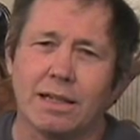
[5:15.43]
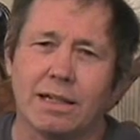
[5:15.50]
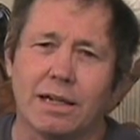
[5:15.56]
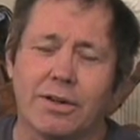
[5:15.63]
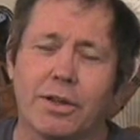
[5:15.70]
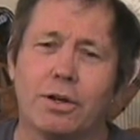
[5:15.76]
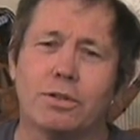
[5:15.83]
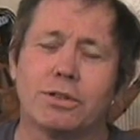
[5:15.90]

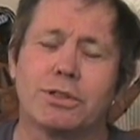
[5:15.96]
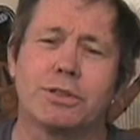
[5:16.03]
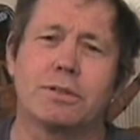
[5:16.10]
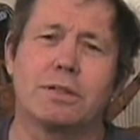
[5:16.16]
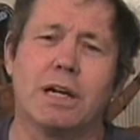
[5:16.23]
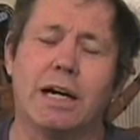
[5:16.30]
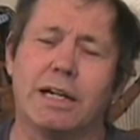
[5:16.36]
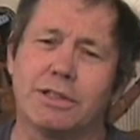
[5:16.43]
Now, those
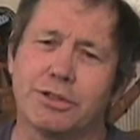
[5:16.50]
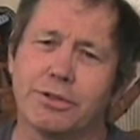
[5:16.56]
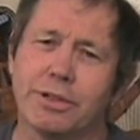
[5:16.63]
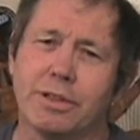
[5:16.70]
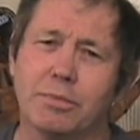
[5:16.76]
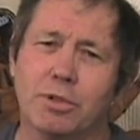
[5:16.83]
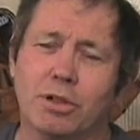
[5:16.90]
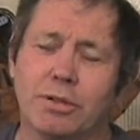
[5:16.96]
guys are in
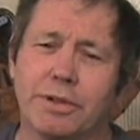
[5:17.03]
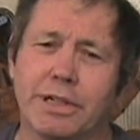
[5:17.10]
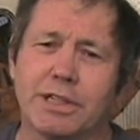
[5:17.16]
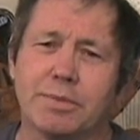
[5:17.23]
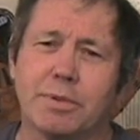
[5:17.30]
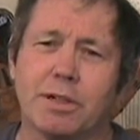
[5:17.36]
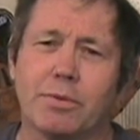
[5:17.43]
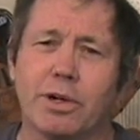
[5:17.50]
the
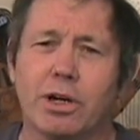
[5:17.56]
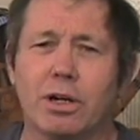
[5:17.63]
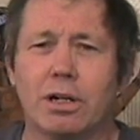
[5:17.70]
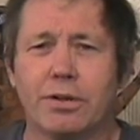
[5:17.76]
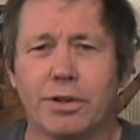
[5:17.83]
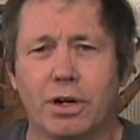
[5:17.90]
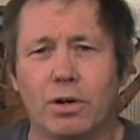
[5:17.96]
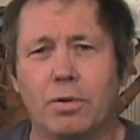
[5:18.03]
movies, but we
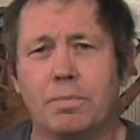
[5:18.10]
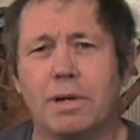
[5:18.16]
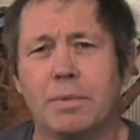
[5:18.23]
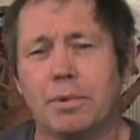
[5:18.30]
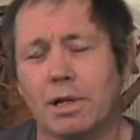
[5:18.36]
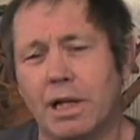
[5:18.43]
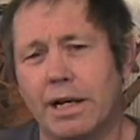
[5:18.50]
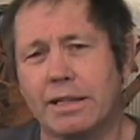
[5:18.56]
all know
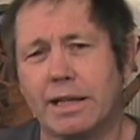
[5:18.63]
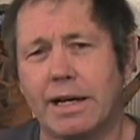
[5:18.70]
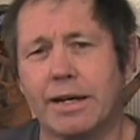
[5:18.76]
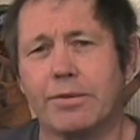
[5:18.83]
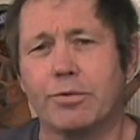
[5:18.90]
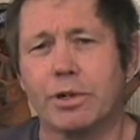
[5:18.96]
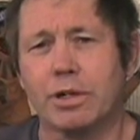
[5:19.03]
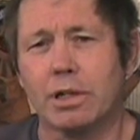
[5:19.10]
people like that
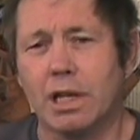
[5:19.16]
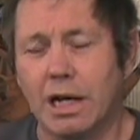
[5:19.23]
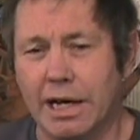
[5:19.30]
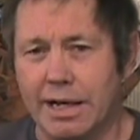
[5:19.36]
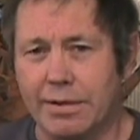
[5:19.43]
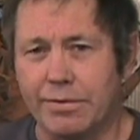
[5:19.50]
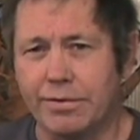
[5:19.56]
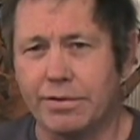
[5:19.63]
in real
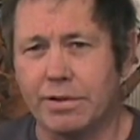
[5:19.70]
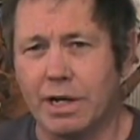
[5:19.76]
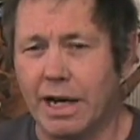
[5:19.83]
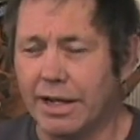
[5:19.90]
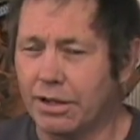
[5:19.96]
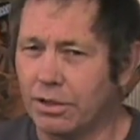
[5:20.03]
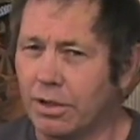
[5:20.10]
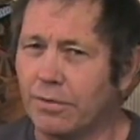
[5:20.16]
life.
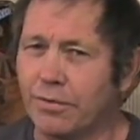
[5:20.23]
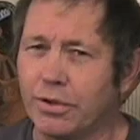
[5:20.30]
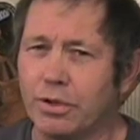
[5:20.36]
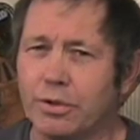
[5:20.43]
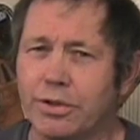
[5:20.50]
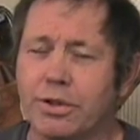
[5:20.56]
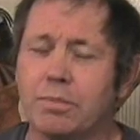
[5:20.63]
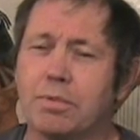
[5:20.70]
I know a
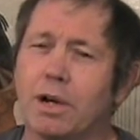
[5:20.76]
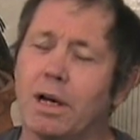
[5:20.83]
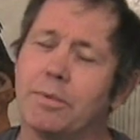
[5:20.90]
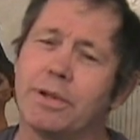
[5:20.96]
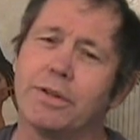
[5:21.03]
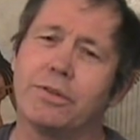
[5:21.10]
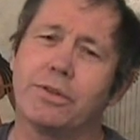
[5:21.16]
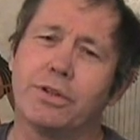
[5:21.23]
few, and you
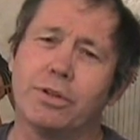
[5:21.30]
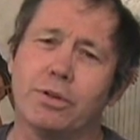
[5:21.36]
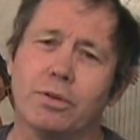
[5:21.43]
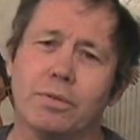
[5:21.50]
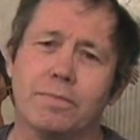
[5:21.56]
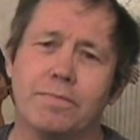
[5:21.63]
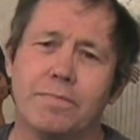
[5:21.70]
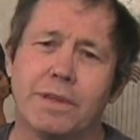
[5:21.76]
probably do too.